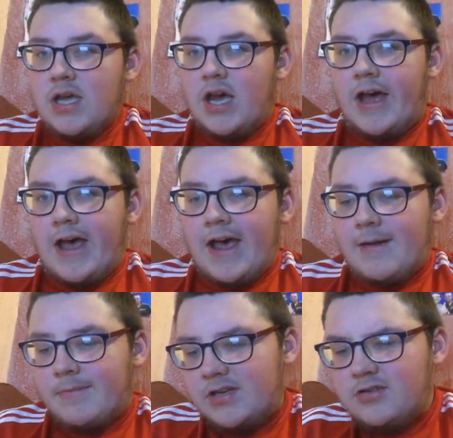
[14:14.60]

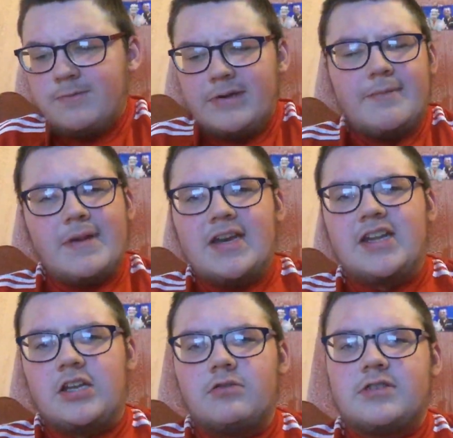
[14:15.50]
He doesn't play many
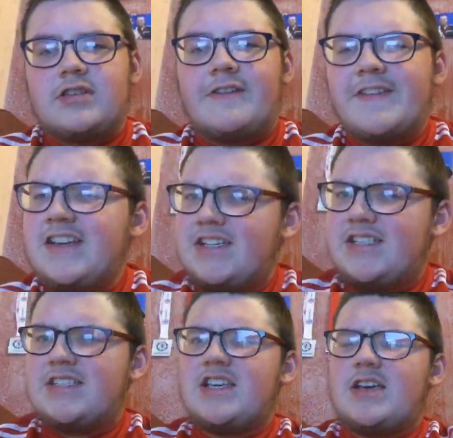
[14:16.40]
of the youngsters. I think
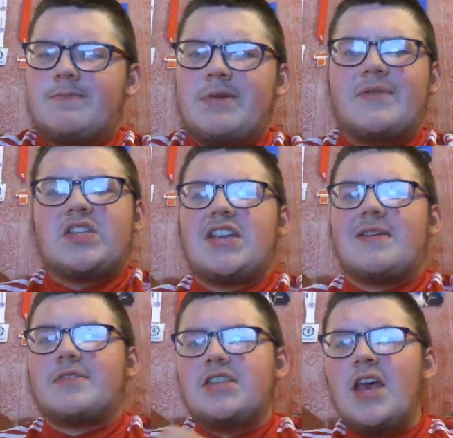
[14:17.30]
it's a bit of a
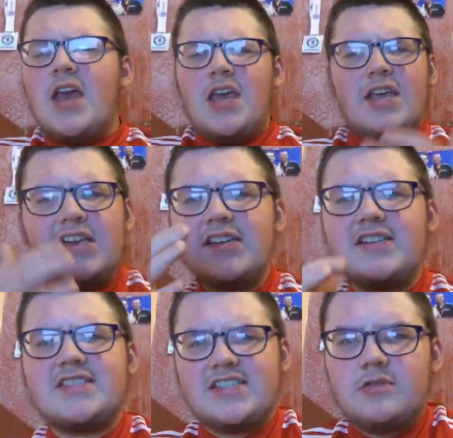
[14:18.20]
shame, because you like
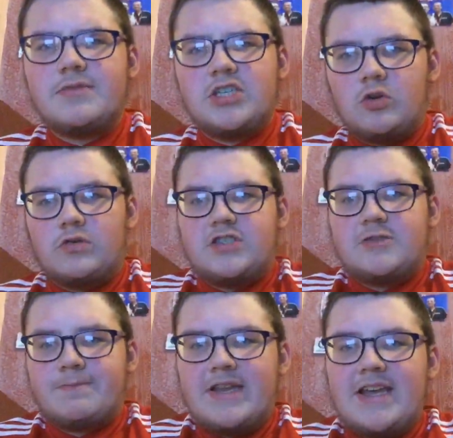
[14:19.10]
to see some of the
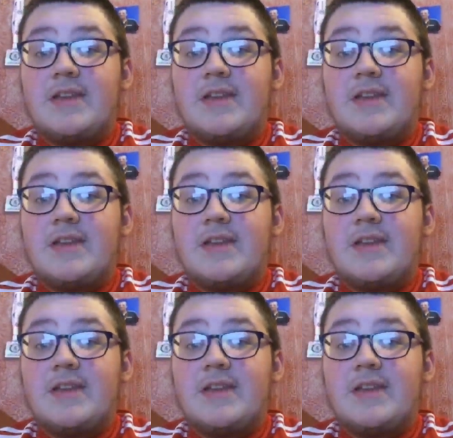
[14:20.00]
youngsters play.